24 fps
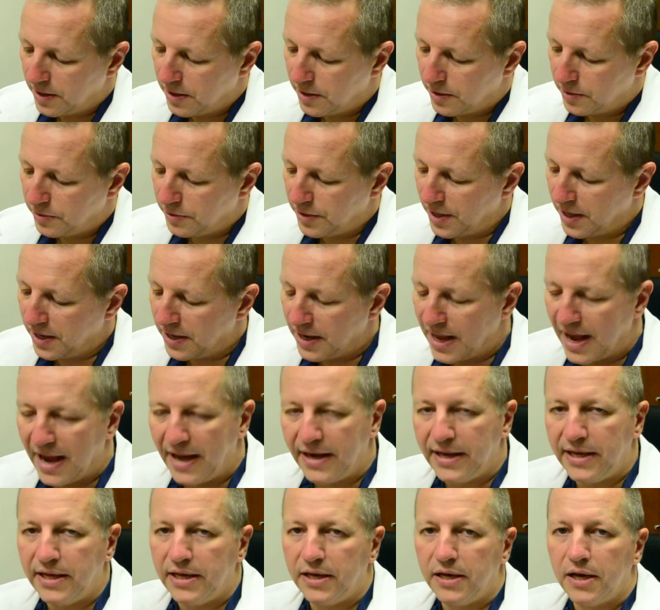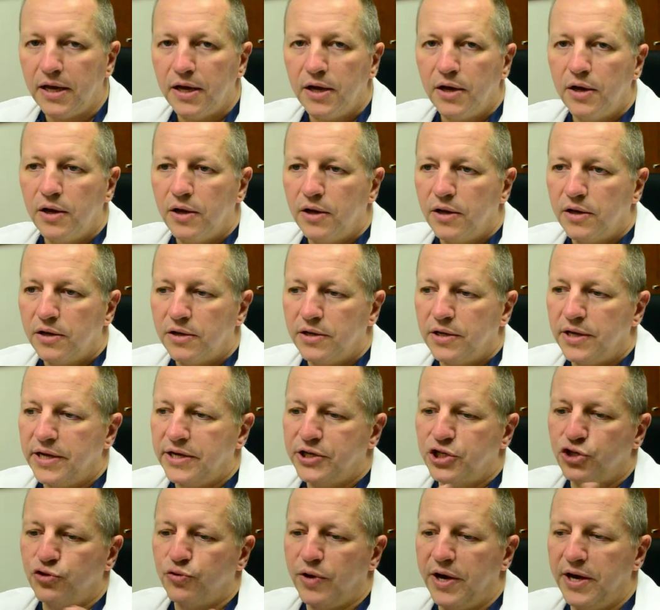then any
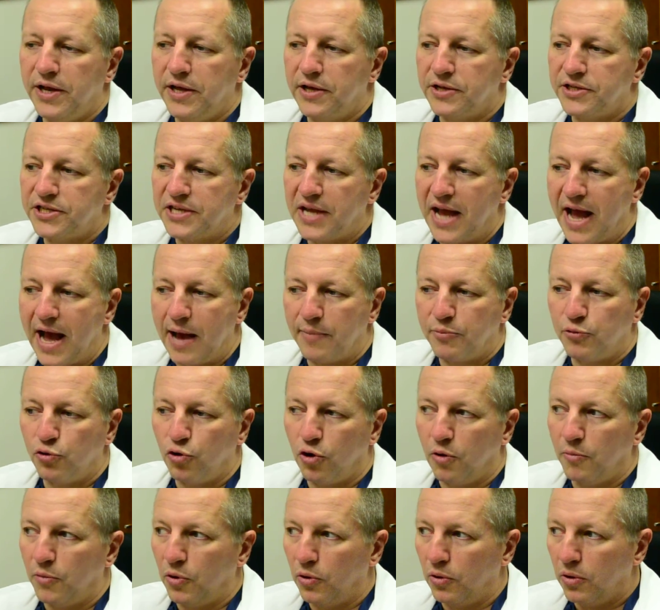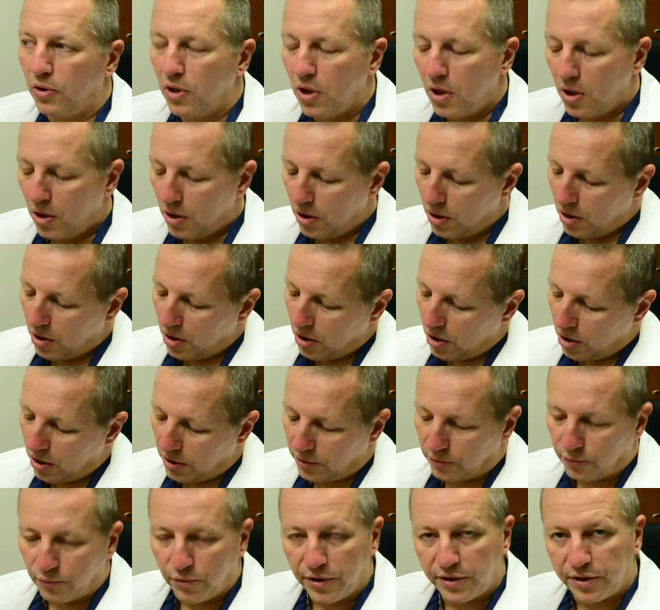extraneous abnormal
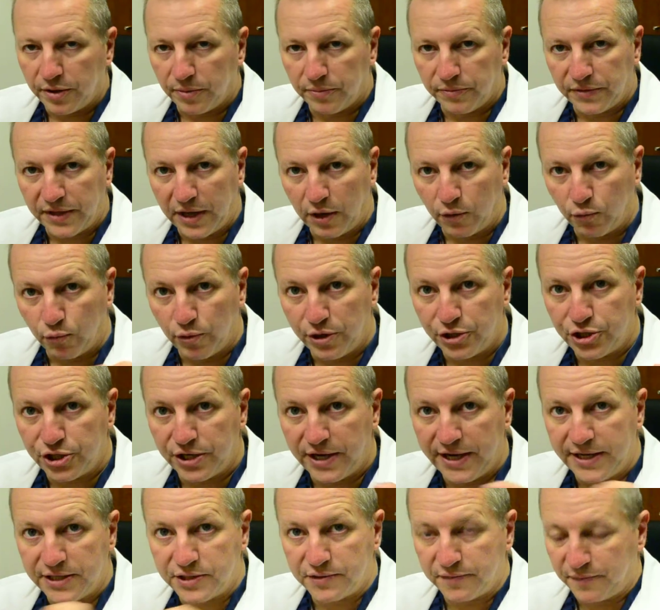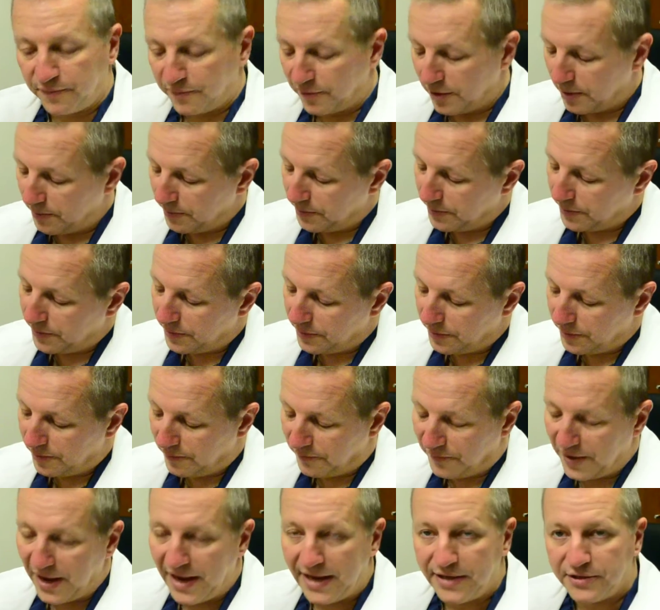heart rhythm that originates from the
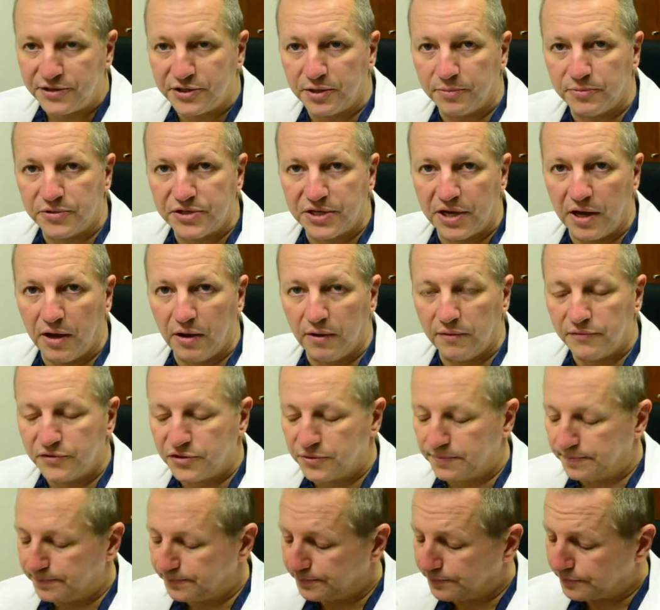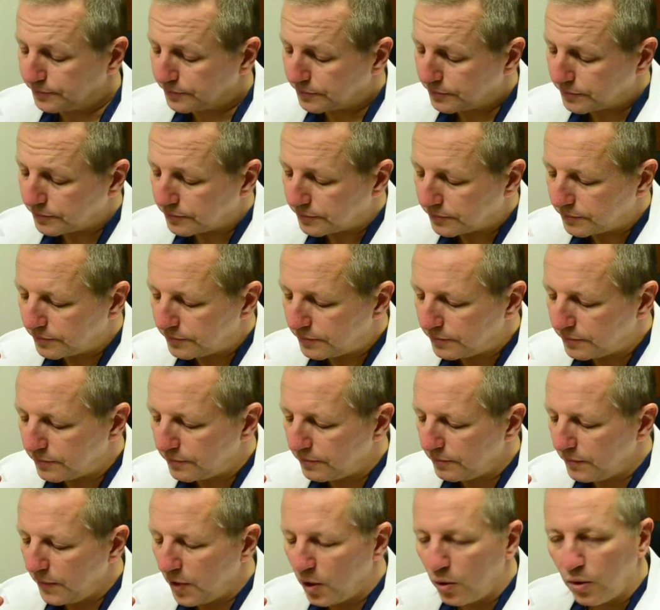veins themselves
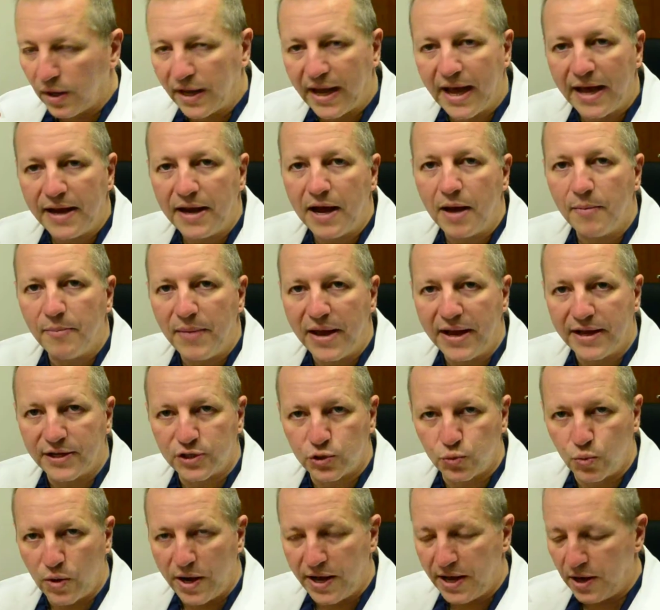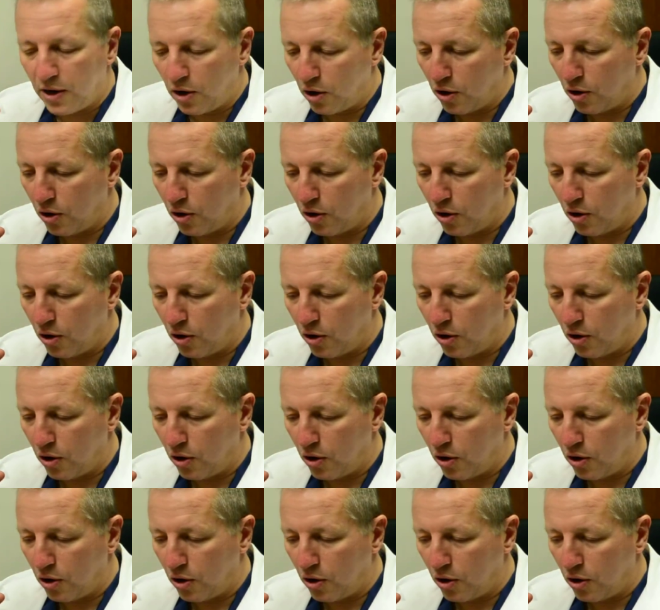cannot make its way